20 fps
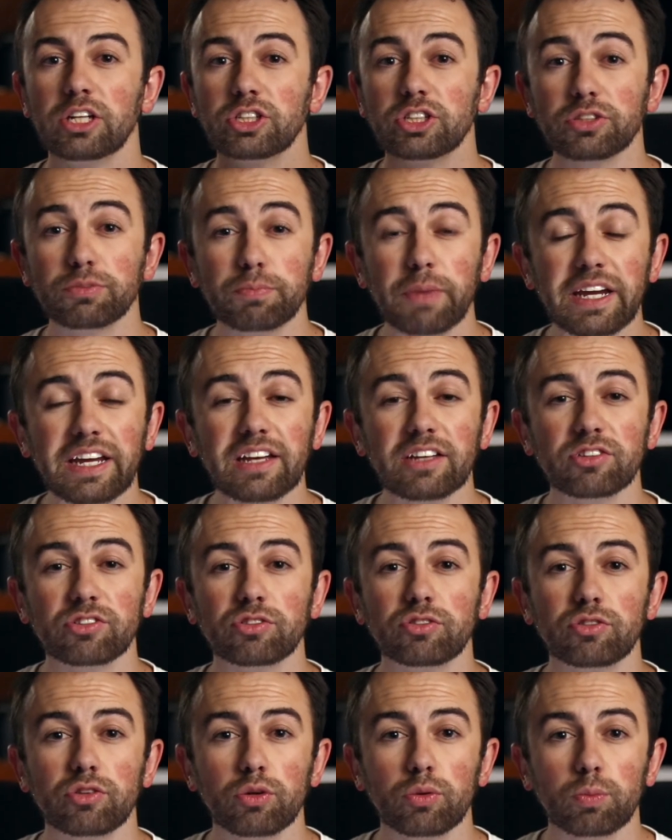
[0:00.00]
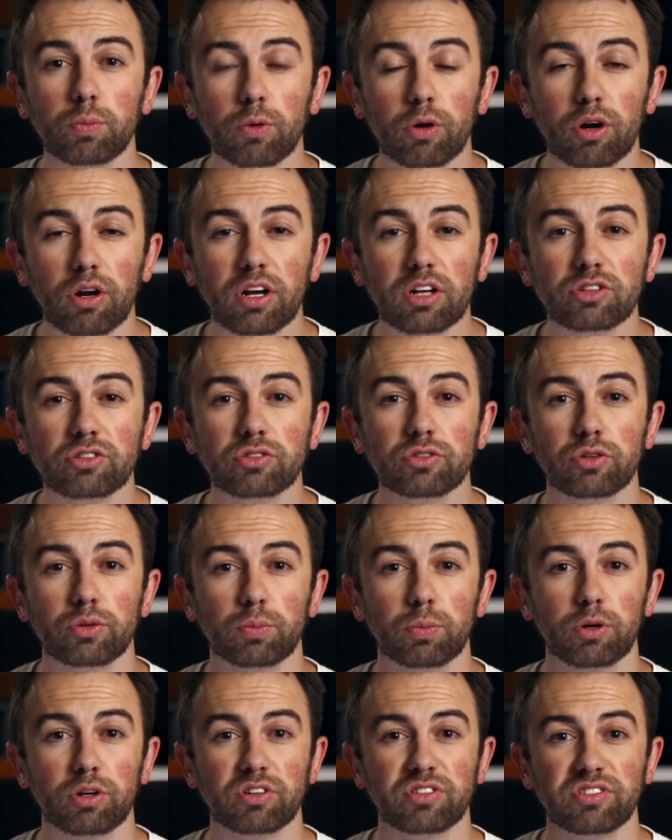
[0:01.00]
Just make it super,
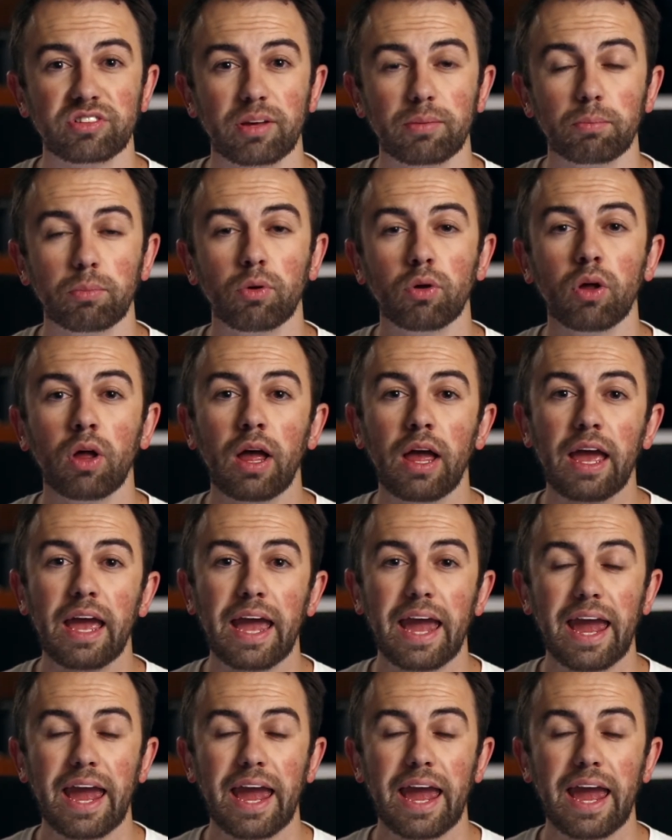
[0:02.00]
super simple